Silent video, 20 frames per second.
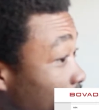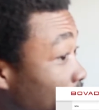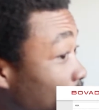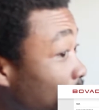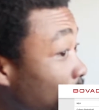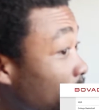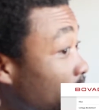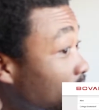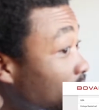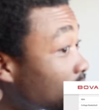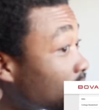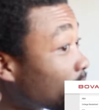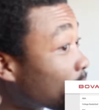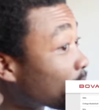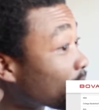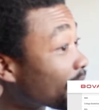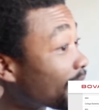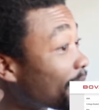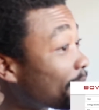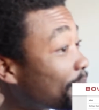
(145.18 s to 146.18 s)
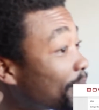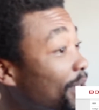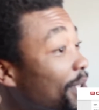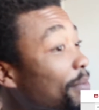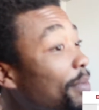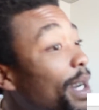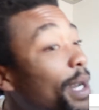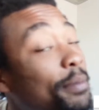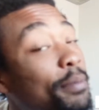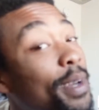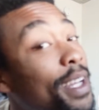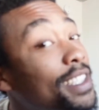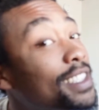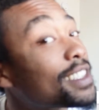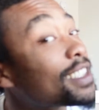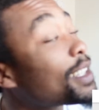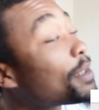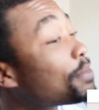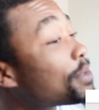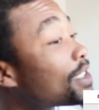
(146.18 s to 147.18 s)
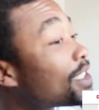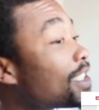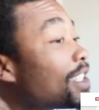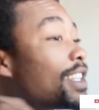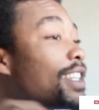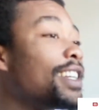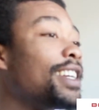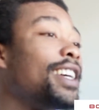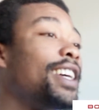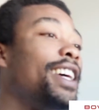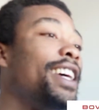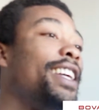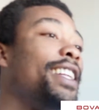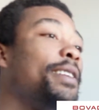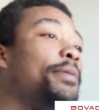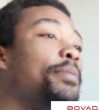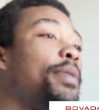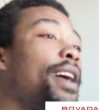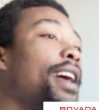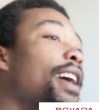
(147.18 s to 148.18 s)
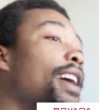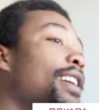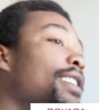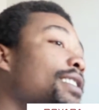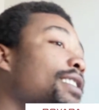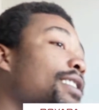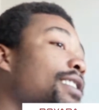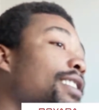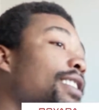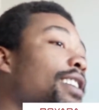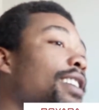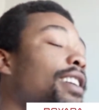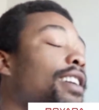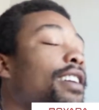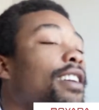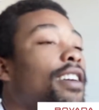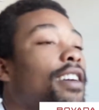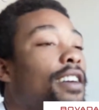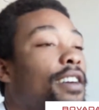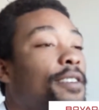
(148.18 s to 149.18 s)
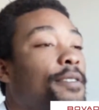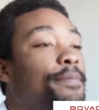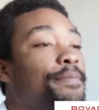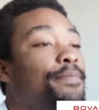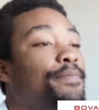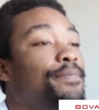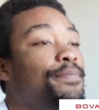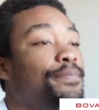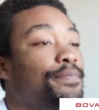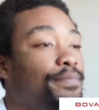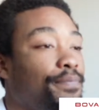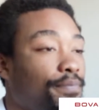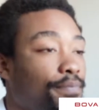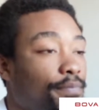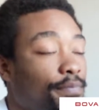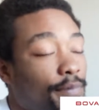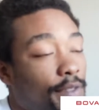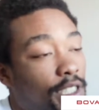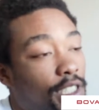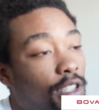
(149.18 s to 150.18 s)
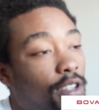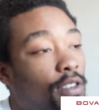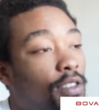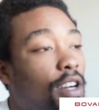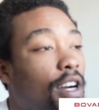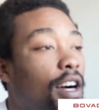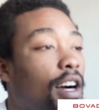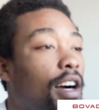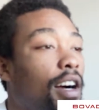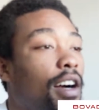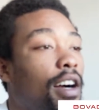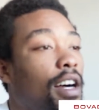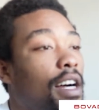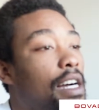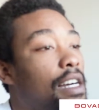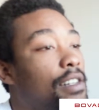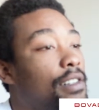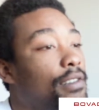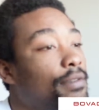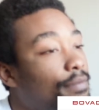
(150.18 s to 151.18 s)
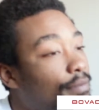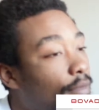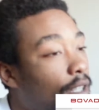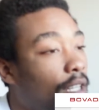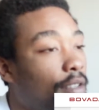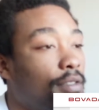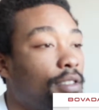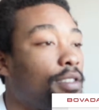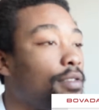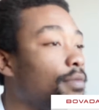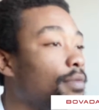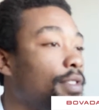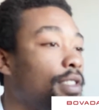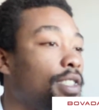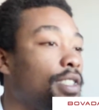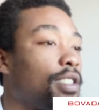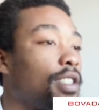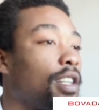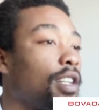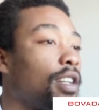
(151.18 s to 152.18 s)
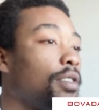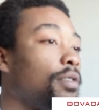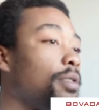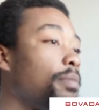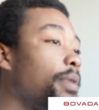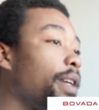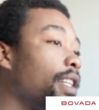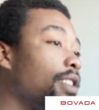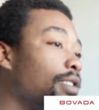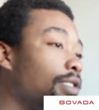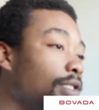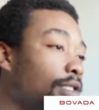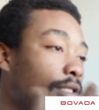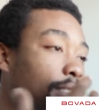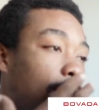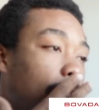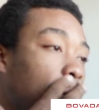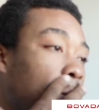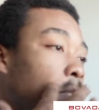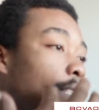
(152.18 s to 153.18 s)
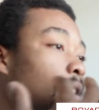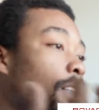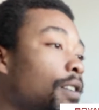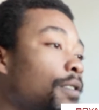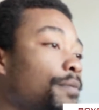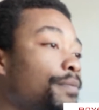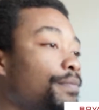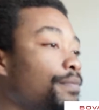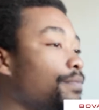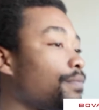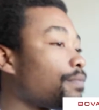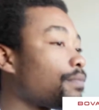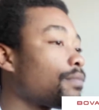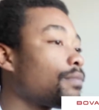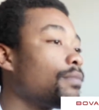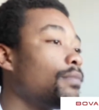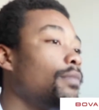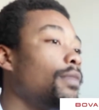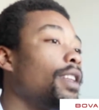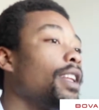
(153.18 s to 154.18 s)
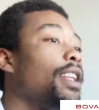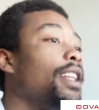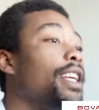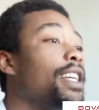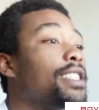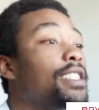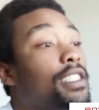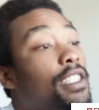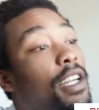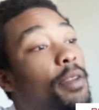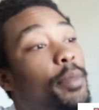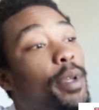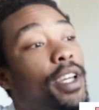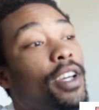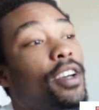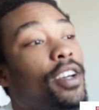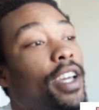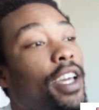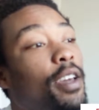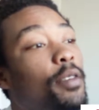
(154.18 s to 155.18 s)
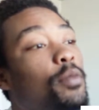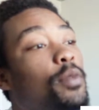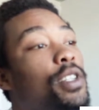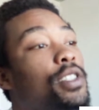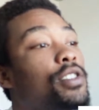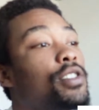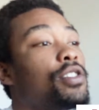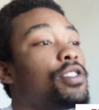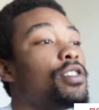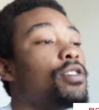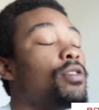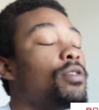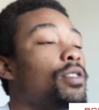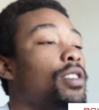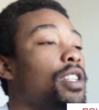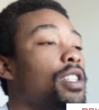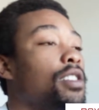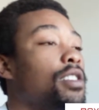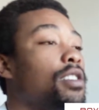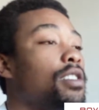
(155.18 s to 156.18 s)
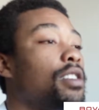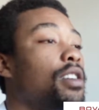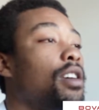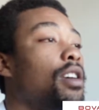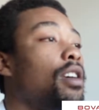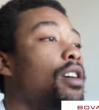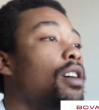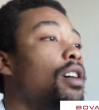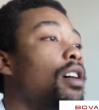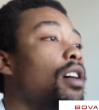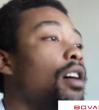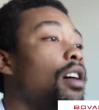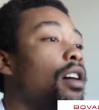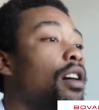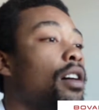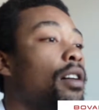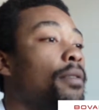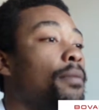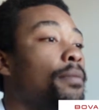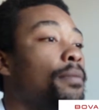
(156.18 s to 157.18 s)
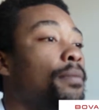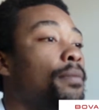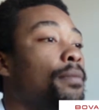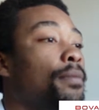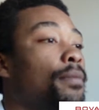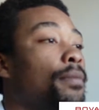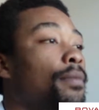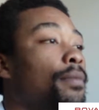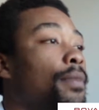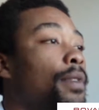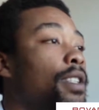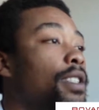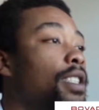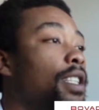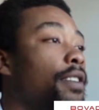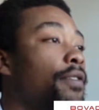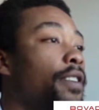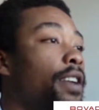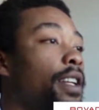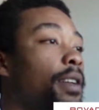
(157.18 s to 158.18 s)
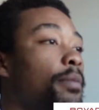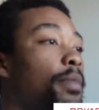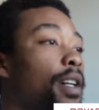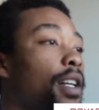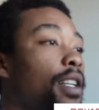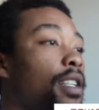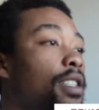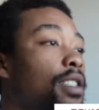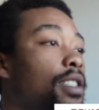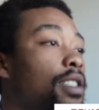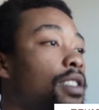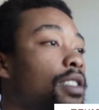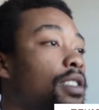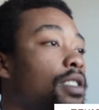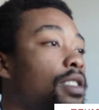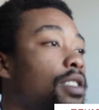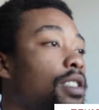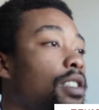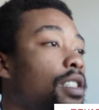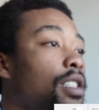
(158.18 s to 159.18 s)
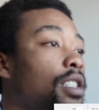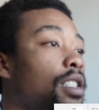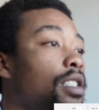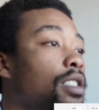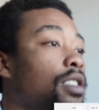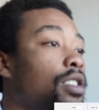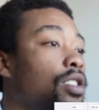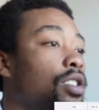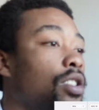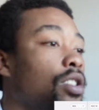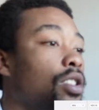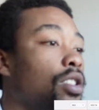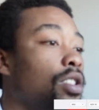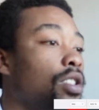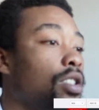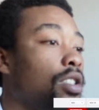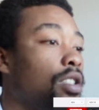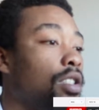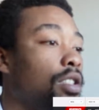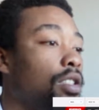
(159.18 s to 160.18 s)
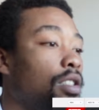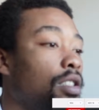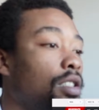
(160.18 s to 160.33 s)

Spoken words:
messed up a couple of my bet slips in the past. So I'm just going to go with the Pacers. This is going to be a good game. Wizards and Hornets. See if anybody is injured.